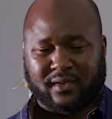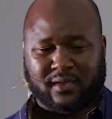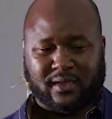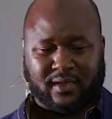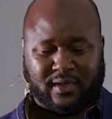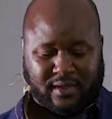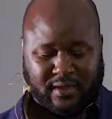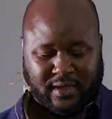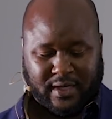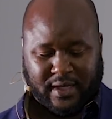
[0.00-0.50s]

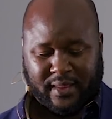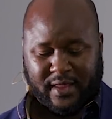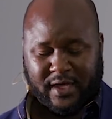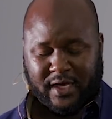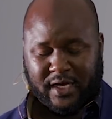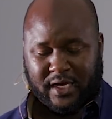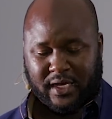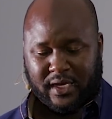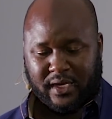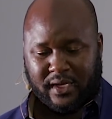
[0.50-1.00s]
The
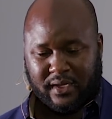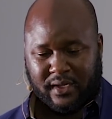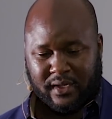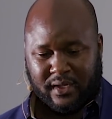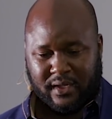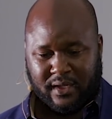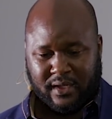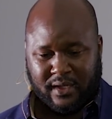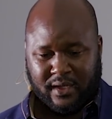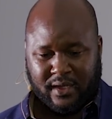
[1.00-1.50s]
other
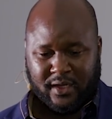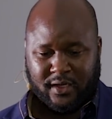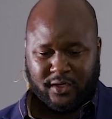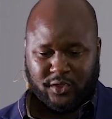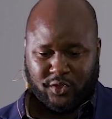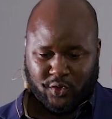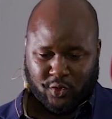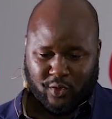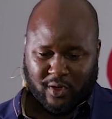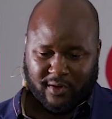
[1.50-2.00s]

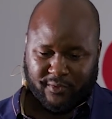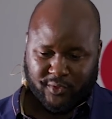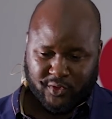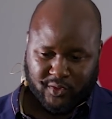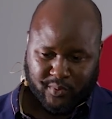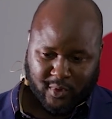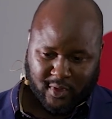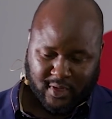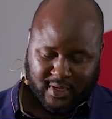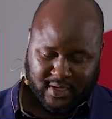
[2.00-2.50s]
2 were
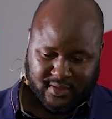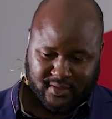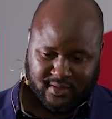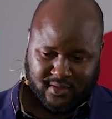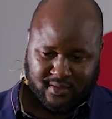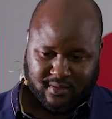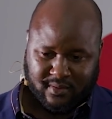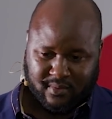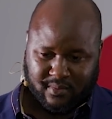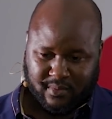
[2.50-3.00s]

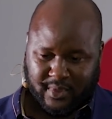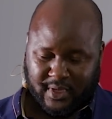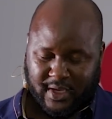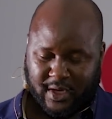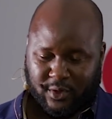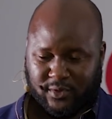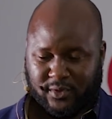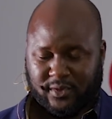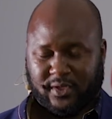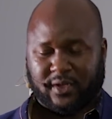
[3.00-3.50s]
footballers. Me,
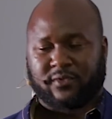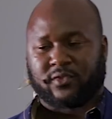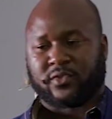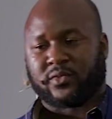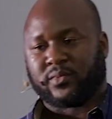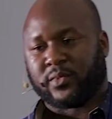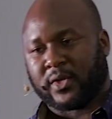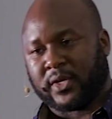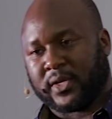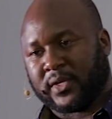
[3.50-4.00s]
I was not a
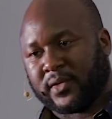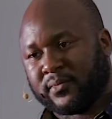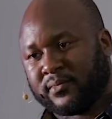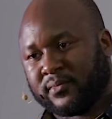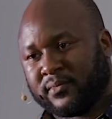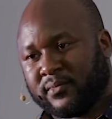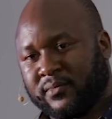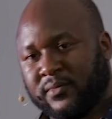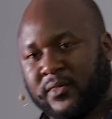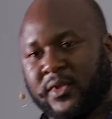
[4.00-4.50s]
footballer.
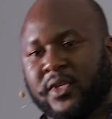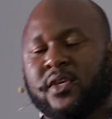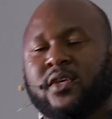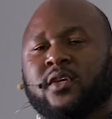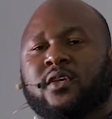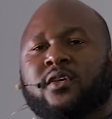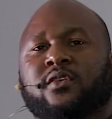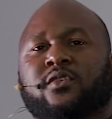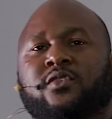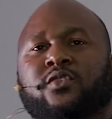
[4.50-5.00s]

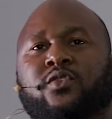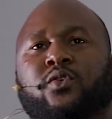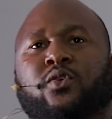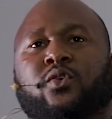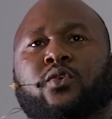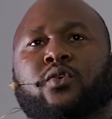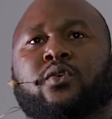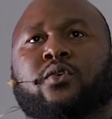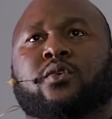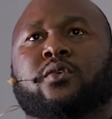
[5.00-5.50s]

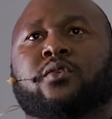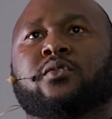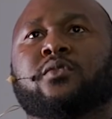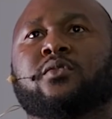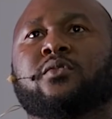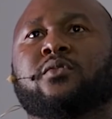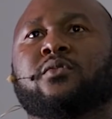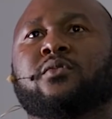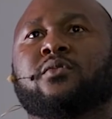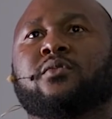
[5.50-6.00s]
So
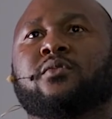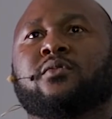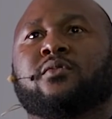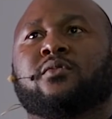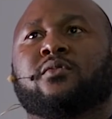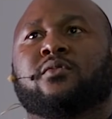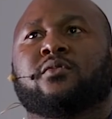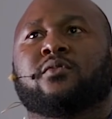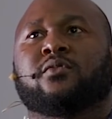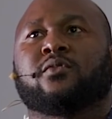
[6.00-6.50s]

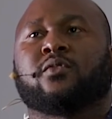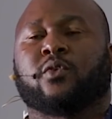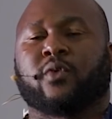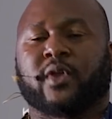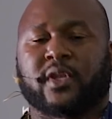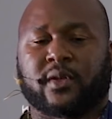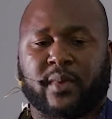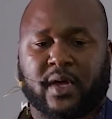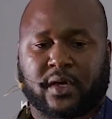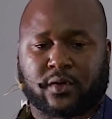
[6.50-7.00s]
we
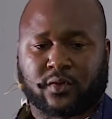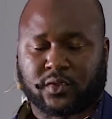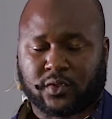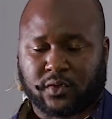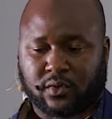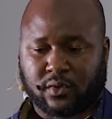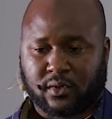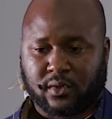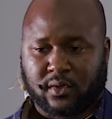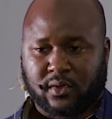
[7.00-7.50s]
went back to
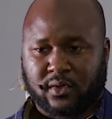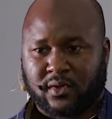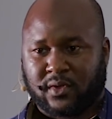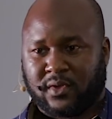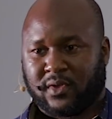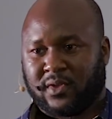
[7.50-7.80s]
school.